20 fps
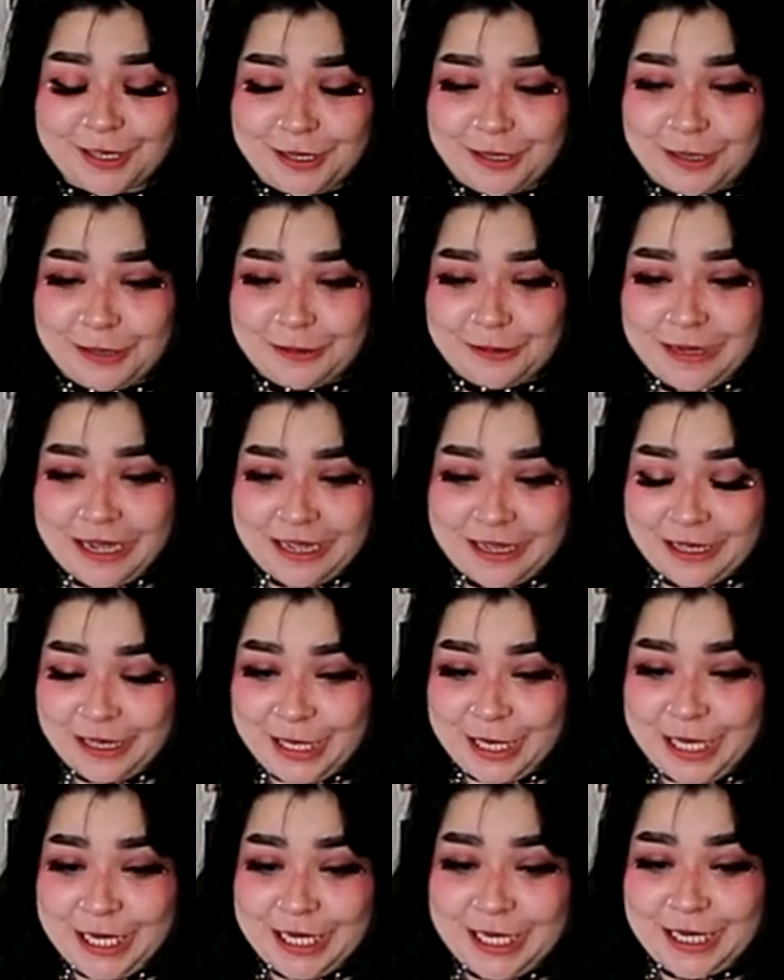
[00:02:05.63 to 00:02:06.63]
Oh
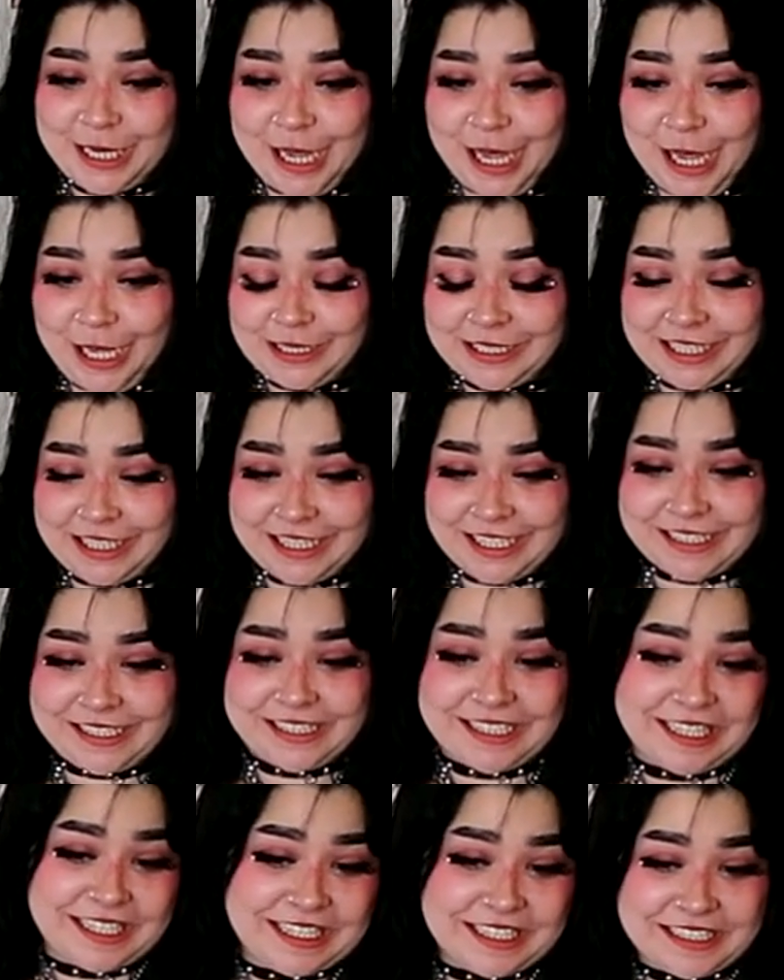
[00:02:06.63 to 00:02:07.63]
good golly,
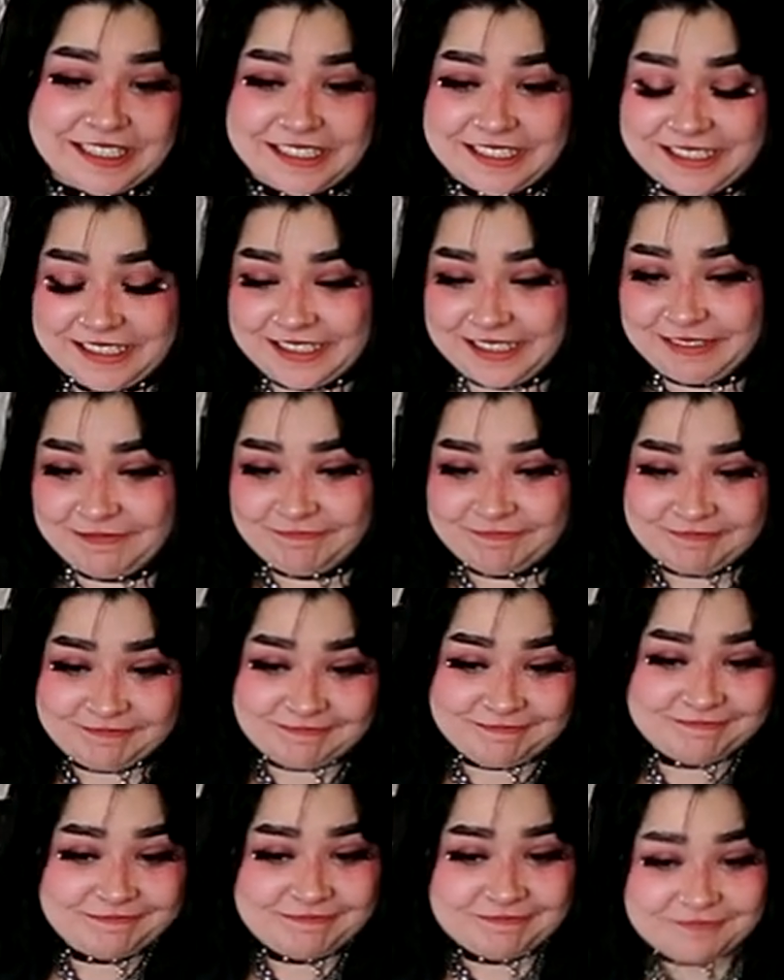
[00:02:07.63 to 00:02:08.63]
this is,
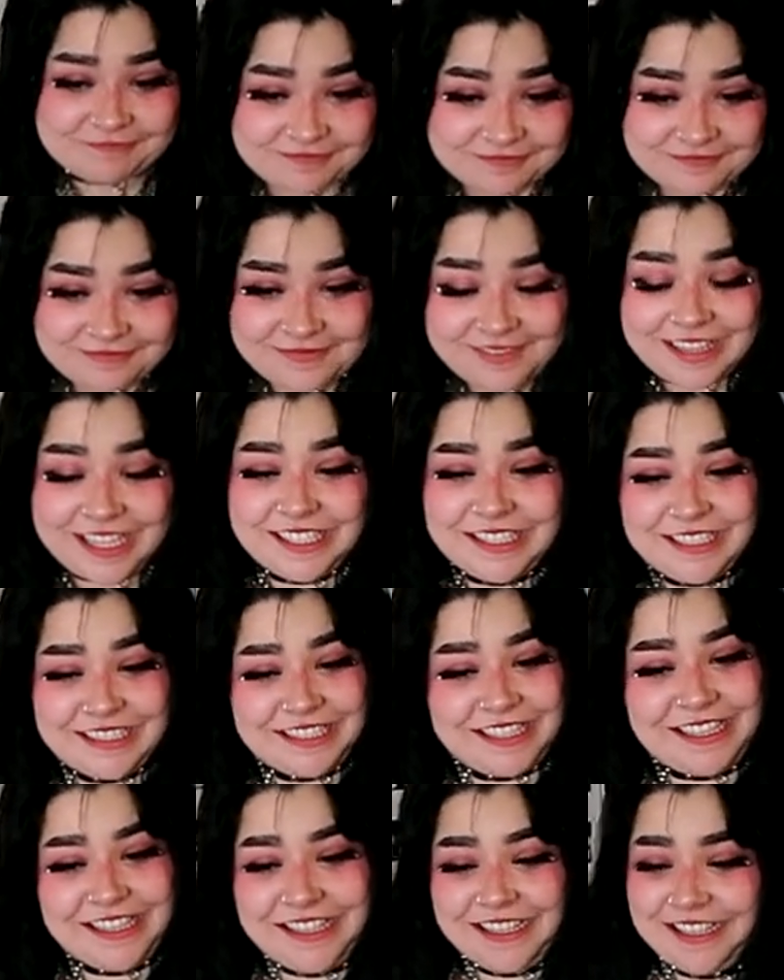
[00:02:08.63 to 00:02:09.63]
this
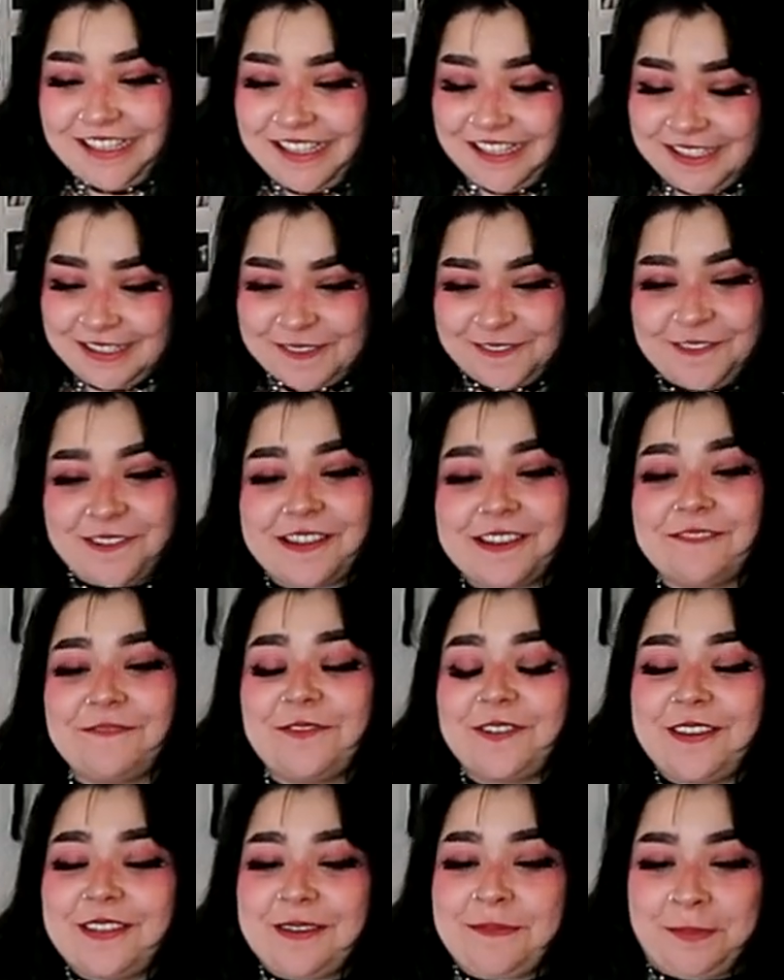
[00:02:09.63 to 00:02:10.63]
is one
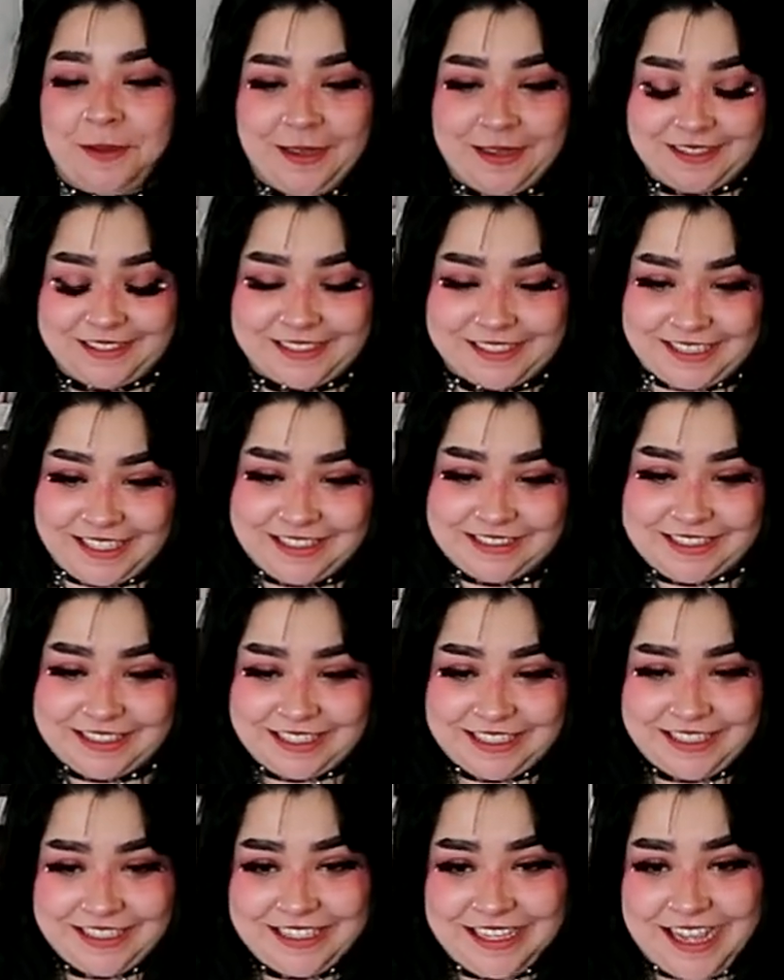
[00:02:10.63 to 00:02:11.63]
for the books, I'll
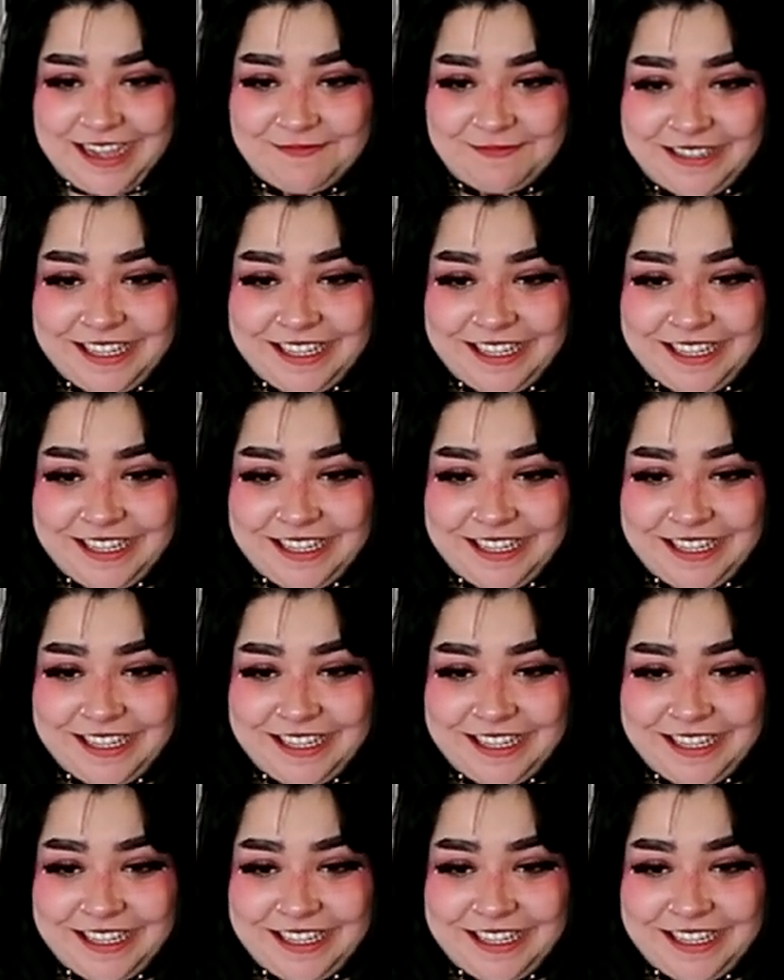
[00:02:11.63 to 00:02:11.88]
tell you that